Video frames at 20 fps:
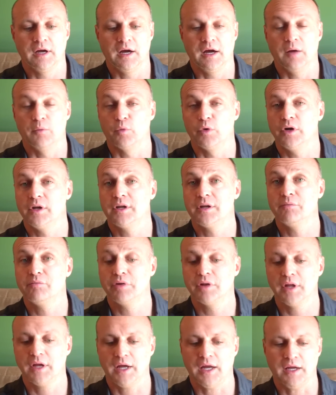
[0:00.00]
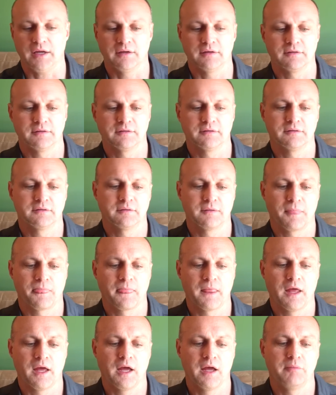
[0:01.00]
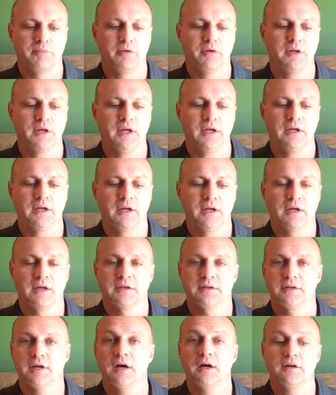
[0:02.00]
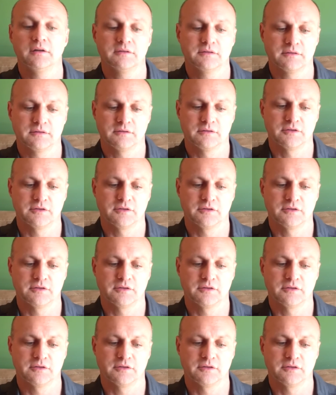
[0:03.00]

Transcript: um, where you can play. A bully tells,